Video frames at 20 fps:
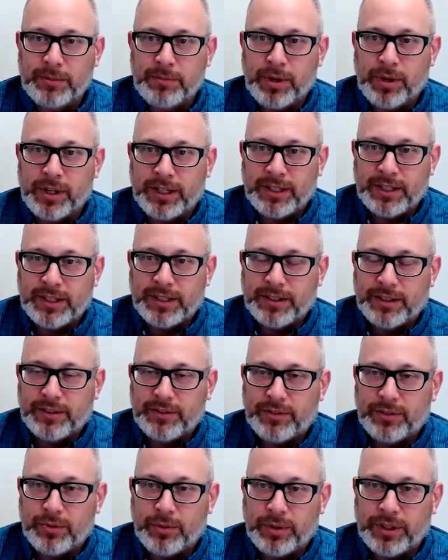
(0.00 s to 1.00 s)
bringing in a
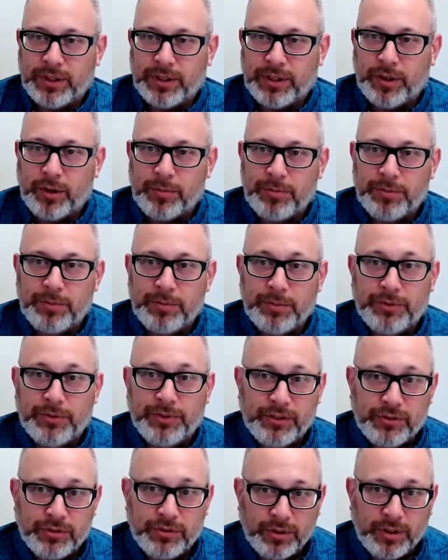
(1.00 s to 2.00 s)
historian to help
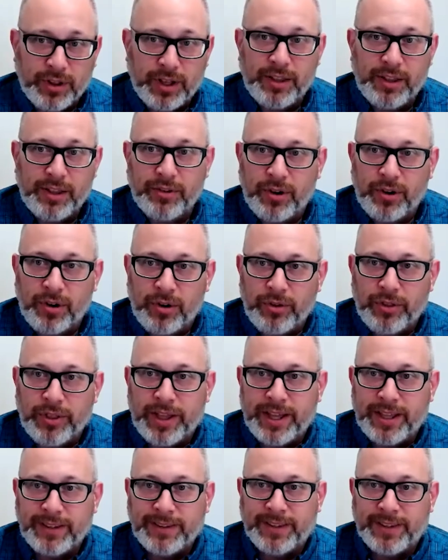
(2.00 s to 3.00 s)
centralize all
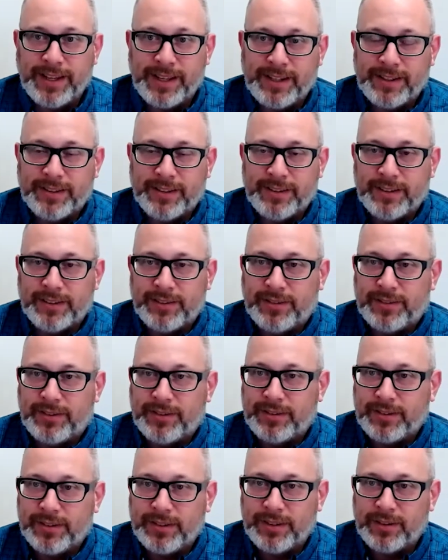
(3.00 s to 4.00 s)
that data
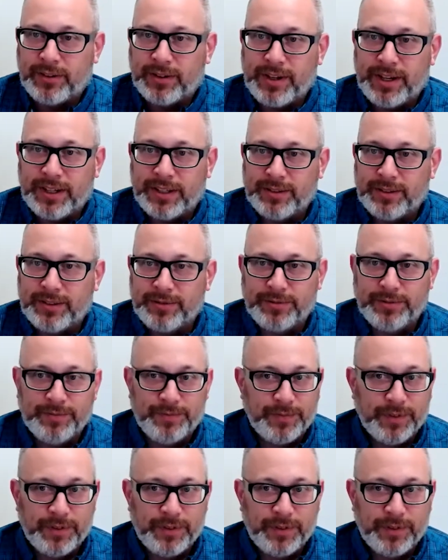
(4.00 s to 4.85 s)
that's kind of